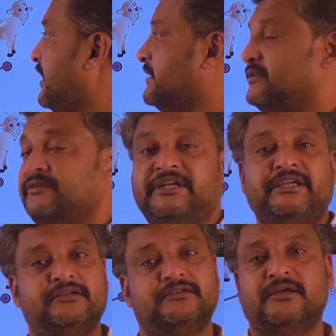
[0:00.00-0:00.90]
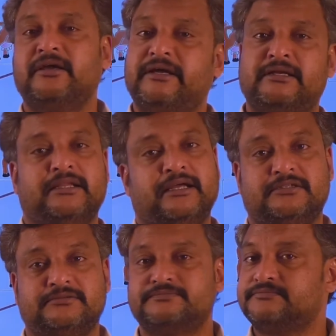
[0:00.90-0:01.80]
activity in
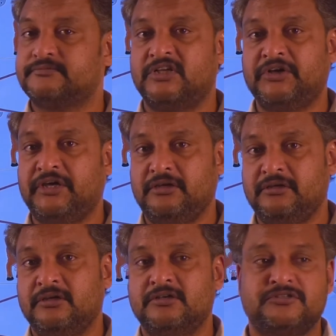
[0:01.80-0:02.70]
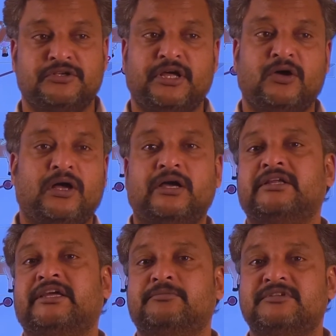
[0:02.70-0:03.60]
that. Okay? So now
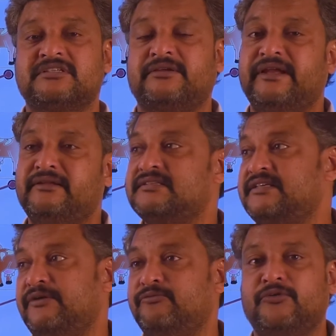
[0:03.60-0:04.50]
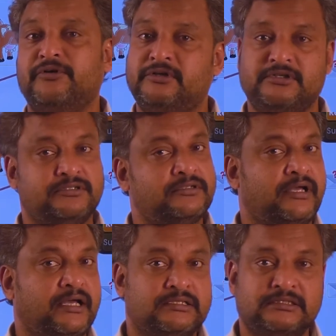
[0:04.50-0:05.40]
I'll keep the screen the same for
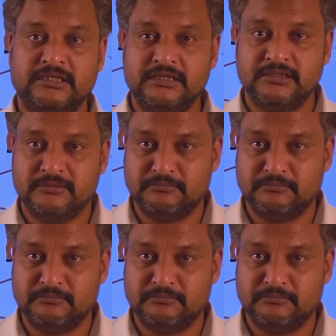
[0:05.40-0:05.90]
another.